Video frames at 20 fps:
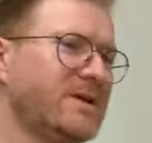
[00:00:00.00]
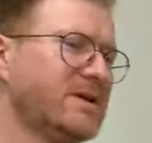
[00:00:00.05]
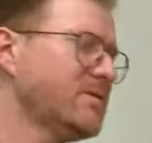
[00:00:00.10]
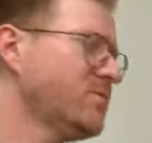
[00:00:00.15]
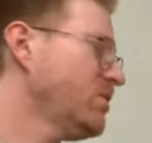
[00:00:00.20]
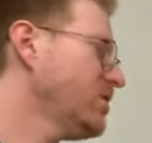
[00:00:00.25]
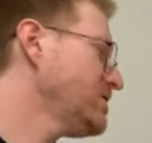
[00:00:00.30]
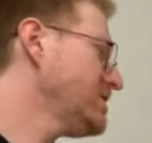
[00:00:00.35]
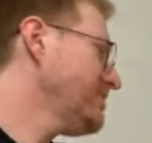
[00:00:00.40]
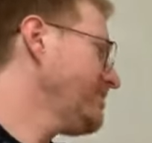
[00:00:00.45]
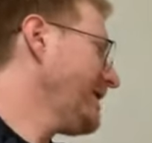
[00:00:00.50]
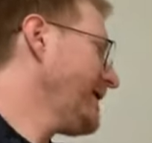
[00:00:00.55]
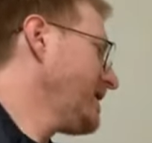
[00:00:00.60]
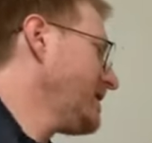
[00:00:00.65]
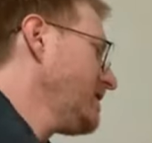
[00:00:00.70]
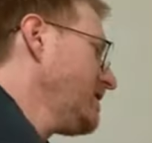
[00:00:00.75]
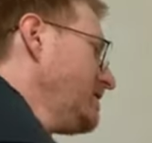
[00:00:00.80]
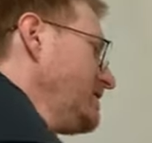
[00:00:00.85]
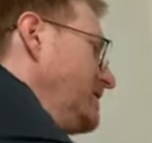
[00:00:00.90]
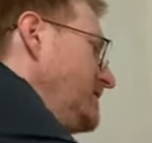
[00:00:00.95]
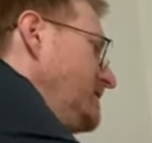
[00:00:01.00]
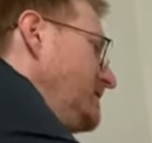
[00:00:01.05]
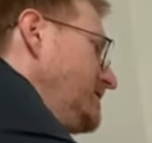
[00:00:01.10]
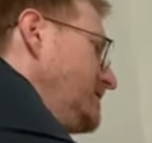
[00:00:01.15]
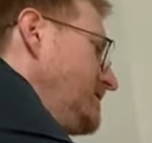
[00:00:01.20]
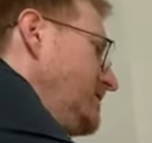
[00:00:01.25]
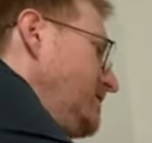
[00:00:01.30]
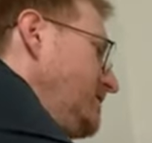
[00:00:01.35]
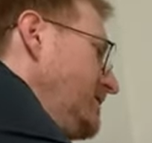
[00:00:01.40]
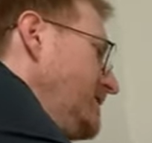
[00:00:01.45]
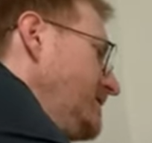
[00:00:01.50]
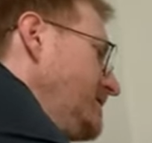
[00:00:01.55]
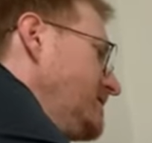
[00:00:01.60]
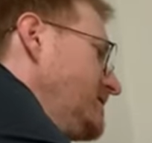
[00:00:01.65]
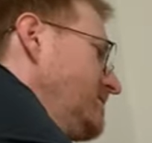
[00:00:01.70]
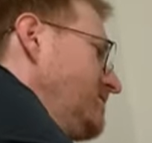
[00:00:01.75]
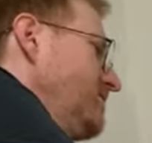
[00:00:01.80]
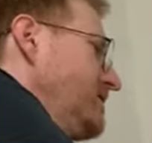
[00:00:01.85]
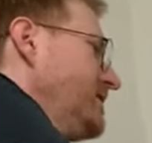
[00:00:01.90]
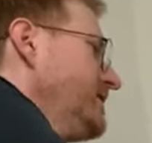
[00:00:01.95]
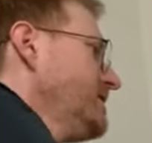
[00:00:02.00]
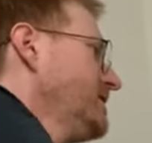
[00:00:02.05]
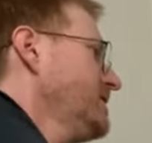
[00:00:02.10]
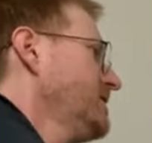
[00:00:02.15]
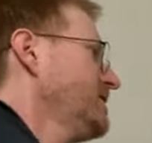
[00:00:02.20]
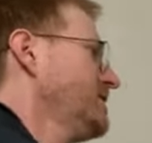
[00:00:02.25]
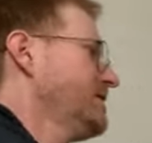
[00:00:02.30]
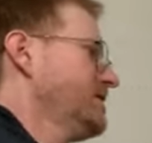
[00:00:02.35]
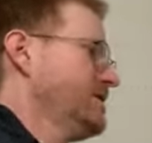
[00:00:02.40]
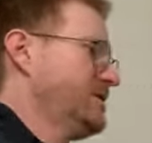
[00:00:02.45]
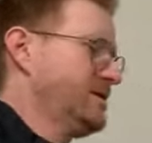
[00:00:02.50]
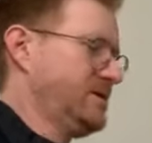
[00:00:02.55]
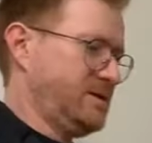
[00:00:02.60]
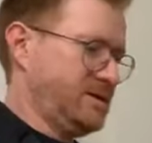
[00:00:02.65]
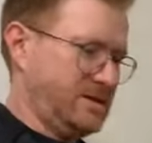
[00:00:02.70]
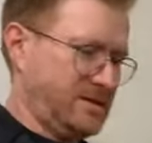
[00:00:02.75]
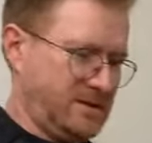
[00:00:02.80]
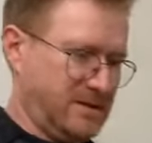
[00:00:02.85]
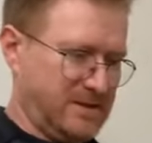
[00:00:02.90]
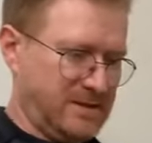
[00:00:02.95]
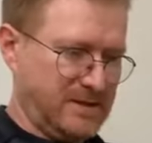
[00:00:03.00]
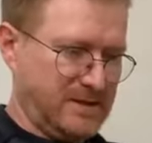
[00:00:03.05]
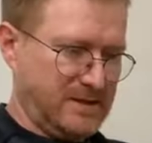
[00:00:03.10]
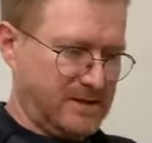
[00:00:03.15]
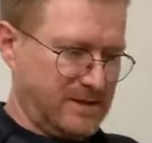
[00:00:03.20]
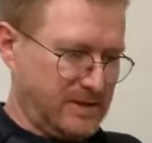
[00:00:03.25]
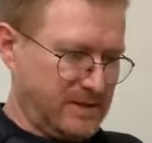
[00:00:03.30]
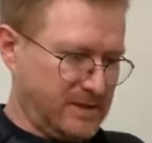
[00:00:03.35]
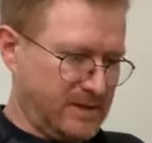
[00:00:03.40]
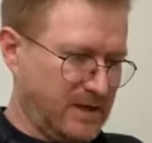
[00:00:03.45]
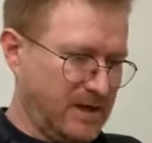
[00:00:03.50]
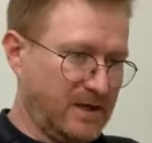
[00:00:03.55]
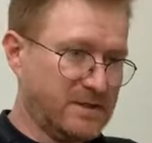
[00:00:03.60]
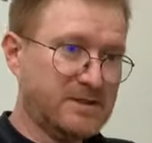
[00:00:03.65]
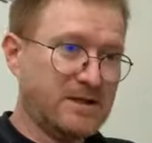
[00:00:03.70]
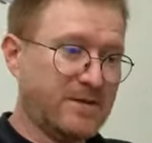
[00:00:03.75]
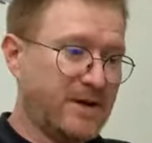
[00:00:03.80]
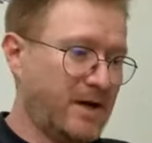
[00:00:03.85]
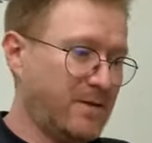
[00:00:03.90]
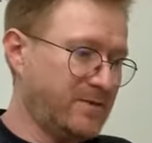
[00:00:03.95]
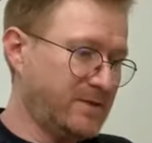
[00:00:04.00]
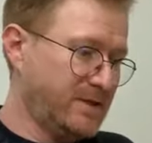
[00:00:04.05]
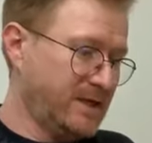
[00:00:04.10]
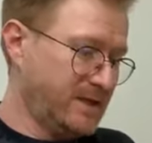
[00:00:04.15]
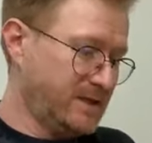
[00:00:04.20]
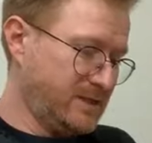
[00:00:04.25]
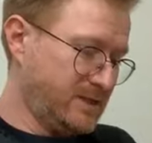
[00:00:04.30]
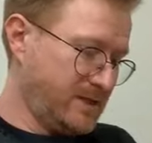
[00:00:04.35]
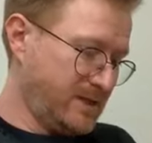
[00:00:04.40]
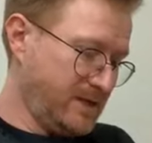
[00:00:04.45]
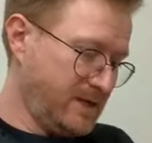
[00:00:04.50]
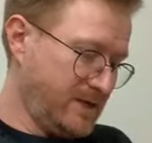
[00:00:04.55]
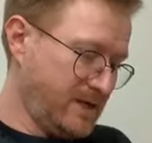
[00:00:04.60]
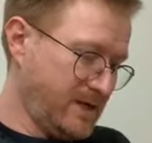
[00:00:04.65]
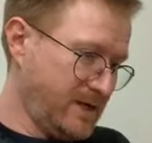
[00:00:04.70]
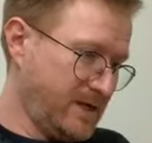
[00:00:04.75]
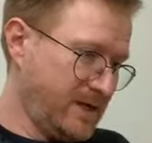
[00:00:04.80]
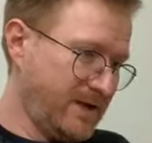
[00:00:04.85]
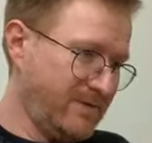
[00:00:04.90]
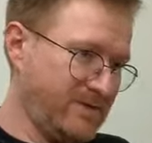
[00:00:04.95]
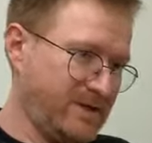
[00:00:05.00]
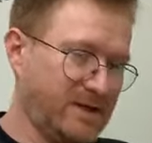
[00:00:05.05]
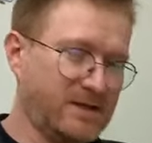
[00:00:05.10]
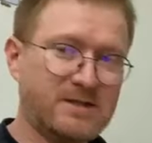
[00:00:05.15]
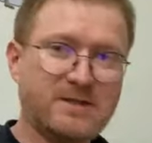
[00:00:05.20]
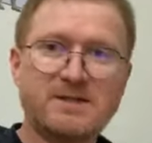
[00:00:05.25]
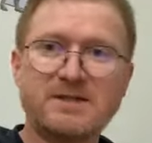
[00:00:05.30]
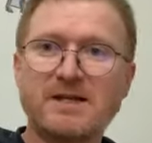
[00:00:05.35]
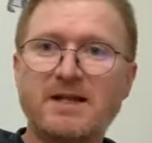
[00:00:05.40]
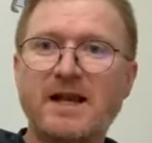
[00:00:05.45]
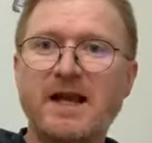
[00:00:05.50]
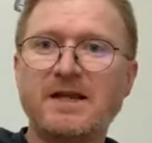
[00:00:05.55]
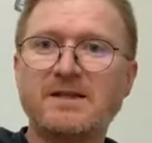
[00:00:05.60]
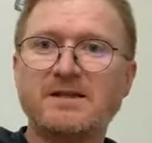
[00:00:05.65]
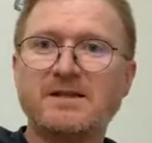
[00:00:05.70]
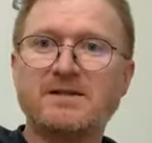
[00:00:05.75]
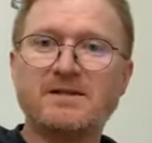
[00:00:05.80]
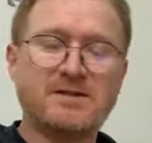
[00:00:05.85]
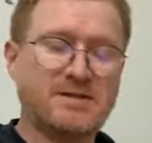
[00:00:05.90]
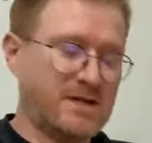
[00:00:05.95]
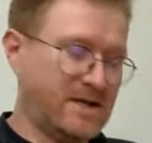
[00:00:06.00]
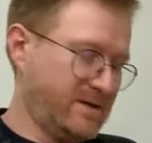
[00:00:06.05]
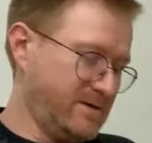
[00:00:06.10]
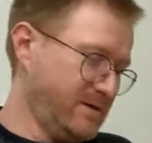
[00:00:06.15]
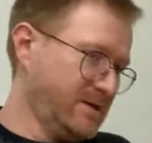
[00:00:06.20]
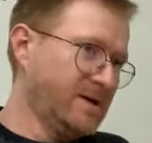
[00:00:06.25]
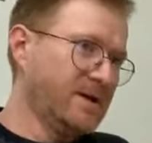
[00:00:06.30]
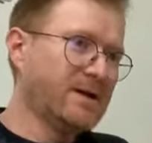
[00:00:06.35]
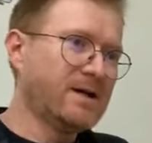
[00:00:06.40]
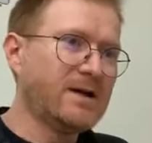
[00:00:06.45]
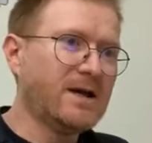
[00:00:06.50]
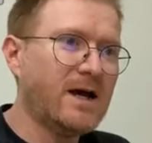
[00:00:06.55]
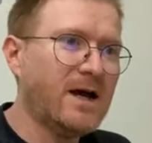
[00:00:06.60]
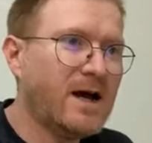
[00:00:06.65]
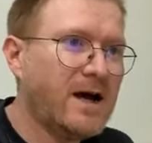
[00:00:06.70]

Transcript: but you can watch it back, can't you? Isn't it on here somewhere? Last time I opened this, the everything disconnected. So,